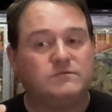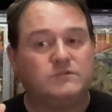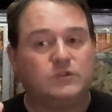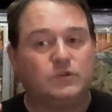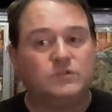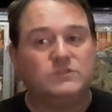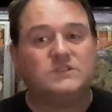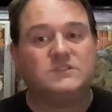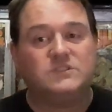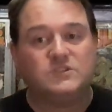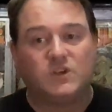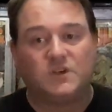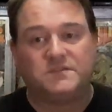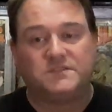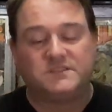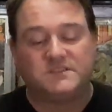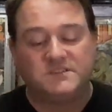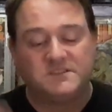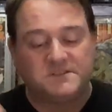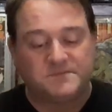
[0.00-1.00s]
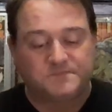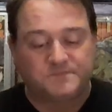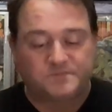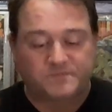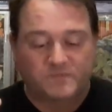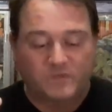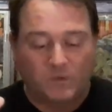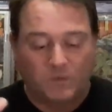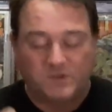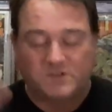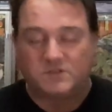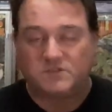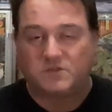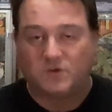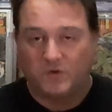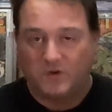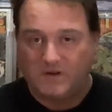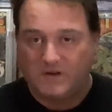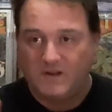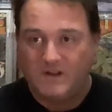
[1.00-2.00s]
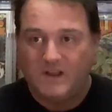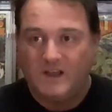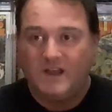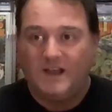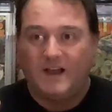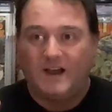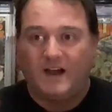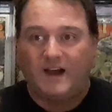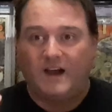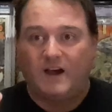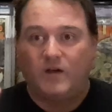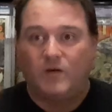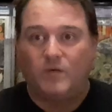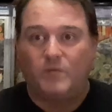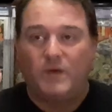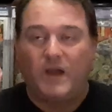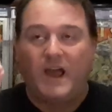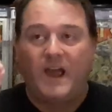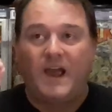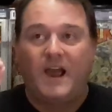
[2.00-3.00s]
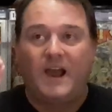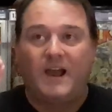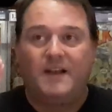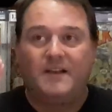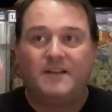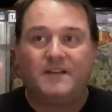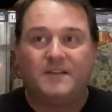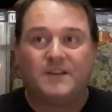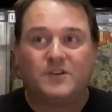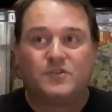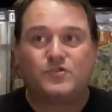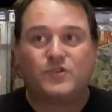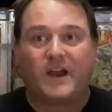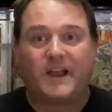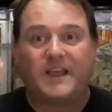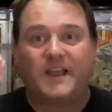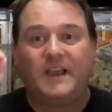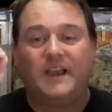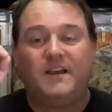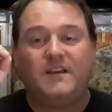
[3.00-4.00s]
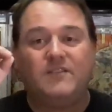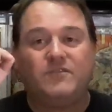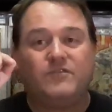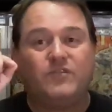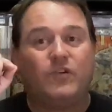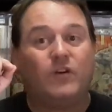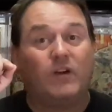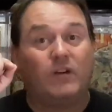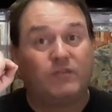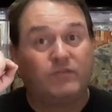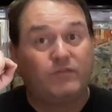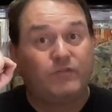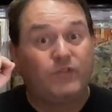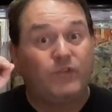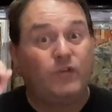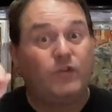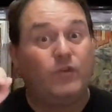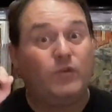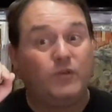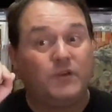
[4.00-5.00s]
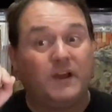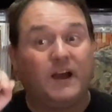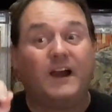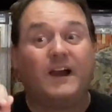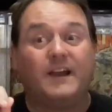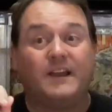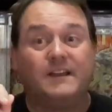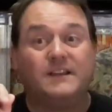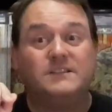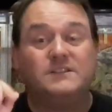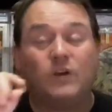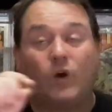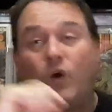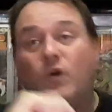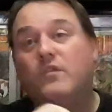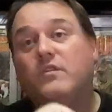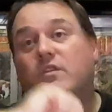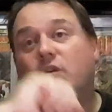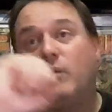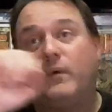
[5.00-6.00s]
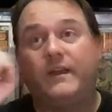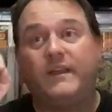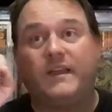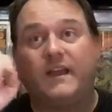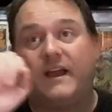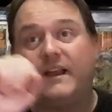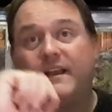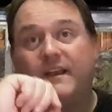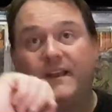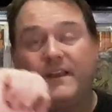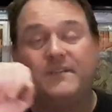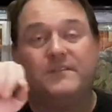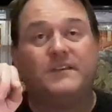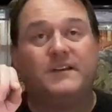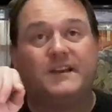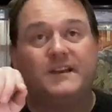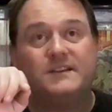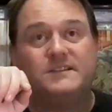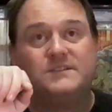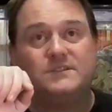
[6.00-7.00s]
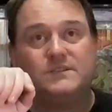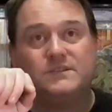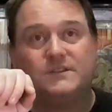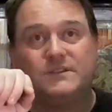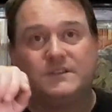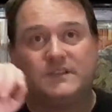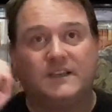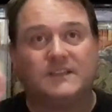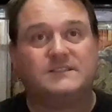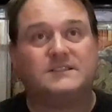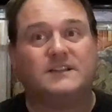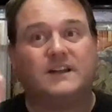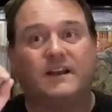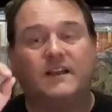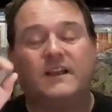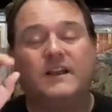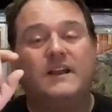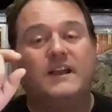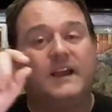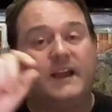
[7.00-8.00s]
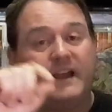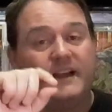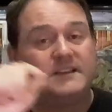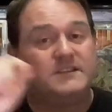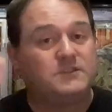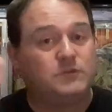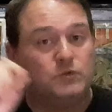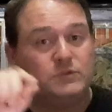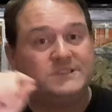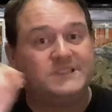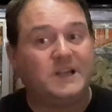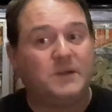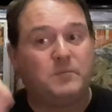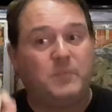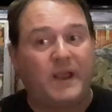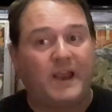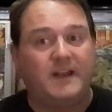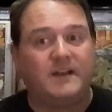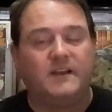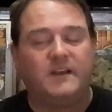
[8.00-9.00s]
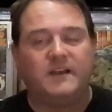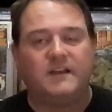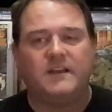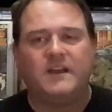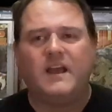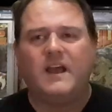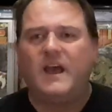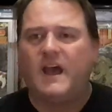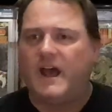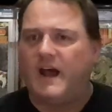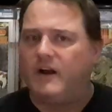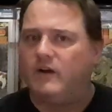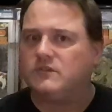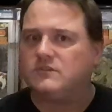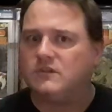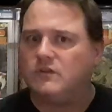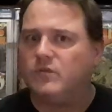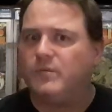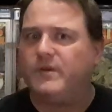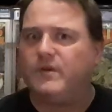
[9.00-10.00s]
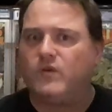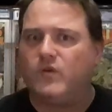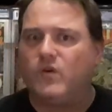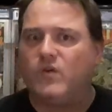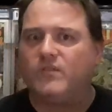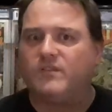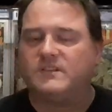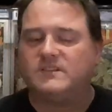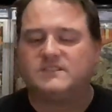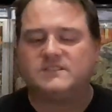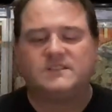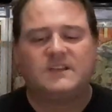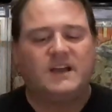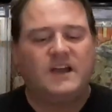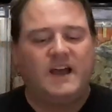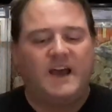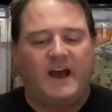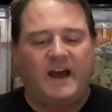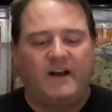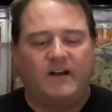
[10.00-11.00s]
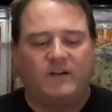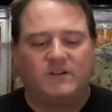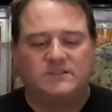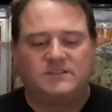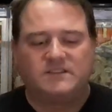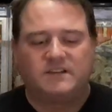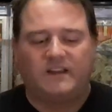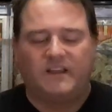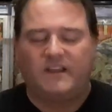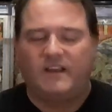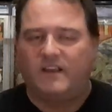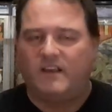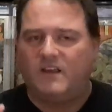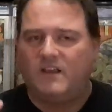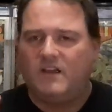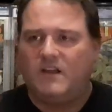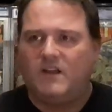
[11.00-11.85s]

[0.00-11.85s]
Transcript: goods and services, which is good. And the tracking for a few days over the weekend and even into yesterday, it still said pending, and I was a little bit nervous. And I was thinking,